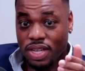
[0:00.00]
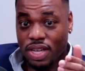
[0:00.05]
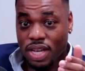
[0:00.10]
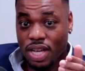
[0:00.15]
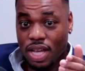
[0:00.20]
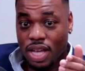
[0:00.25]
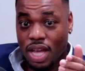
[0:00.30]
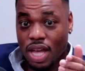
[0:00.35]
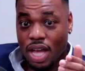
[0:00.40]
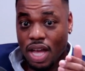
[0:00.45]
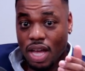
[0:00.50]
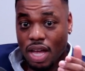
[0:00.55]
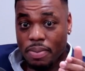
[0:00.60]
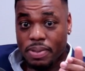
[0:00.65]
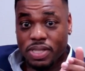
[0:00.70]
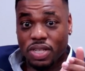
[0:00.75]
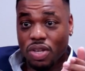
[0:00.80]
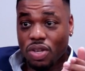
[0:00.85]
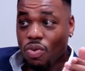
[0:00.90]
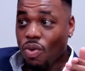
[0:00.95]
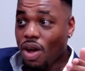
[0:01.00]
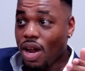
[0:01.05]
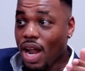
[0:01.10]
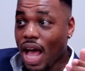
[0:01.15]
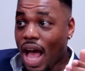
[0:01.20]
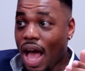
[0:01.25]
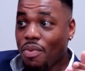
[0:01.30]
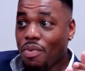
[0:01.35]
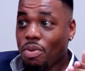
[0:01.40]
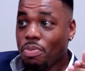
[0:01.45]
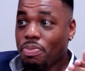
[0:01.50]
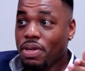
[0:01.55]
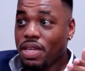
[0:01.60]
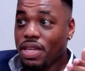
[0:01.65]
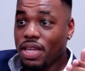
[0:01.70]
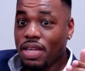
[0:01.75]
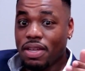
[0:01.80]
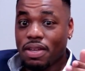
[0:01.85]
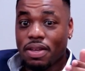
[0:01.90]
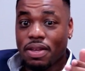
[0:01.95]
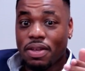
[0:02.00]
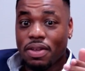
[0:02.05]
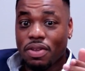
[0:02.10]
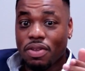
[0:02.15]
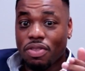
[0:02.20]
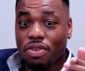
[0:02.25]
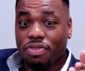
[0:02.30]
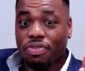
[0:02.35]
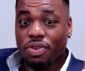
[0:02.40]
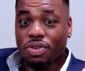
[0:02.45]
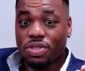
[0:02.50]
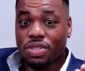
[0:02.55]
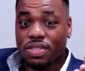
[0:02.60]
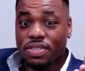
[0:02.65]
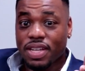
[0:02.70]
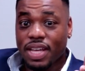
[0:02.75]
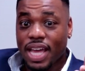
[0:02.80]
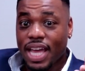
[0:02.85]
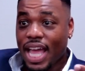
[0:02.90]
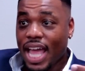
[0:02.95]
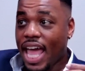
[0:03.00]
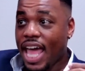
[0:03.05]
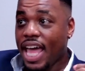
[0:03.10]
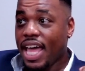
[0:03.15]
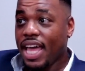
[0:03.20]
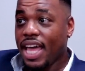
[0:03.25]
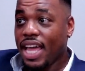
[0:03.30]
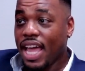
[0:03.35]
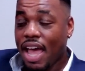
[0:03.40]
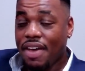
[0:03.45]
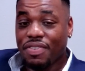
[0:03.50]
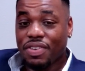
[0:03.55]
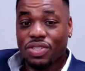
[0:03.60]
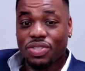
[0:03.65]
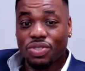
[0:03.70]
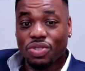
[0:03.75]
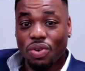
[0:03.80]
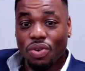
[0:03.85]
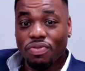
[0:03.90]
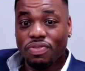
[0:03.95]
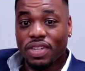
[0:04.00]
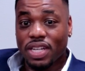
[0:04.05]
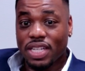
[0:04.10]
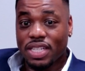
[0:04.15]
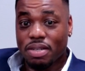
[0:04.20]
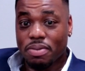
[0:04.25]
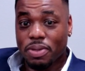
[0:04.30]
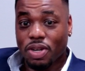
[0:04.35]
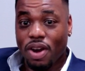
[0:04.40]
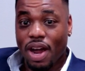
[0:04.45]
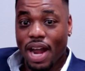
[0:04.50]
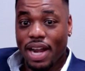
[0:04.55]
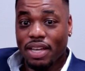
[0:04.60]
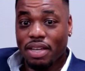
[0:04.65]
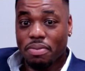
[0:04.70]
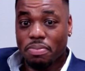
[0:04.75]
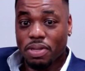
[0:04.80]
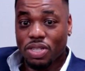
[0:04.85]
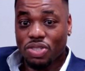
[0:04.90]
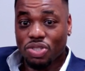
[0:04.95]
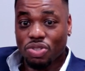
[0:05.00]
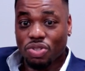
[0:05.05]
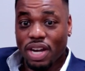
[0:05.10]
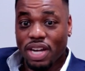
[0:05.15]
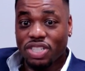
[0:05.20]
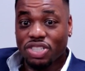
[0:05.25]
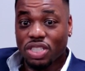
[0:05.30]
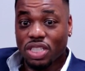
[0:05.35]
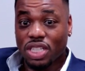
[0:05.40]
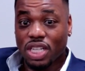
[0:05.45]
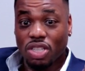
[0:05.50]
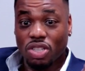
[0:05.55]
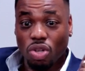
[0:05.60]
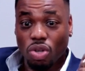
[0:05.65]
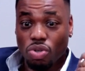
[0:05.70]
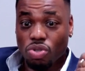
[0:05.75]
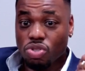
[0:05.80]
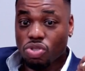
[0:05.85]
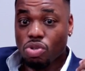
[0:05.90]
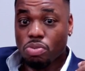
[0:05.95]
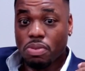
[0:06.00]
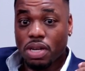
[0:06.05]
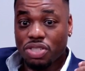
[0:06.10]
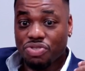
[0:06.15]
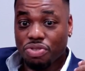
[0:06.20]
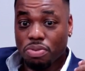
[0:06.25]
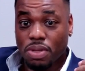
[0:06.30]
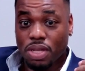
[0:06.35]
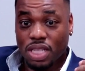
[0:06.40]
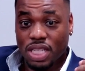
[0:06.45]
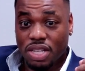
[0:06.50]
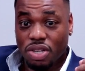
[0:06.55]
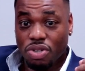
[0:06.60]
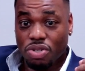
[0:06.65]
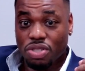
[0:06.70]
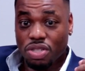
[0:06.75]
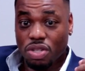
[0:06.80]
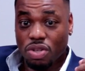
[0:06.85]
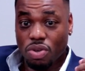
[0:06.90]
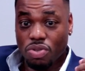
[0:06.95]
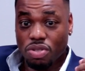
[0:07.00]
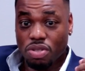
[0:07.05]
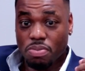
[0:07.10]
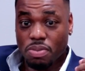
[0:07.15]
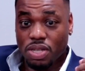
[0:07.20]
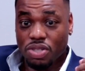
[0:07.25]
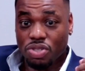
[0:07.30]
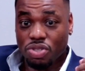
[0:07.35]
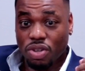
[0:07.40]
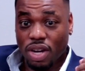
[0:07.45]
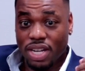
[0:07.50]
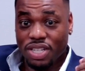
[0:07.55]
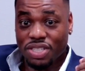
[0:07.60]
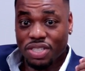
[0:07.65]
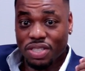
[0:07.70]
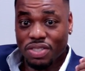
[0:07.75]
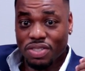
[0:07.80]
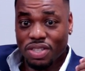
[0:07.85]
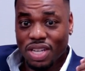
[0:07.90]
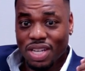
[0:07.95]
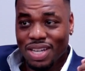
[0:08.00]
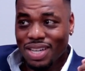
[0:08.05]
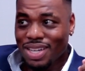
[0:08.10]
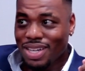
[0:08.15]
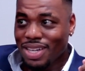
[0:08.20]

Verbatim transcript: Ridiculous. Let me tell you what, I will be the first to say, A, having served in a Democratic administration and learned so much from the leaders in those administrations,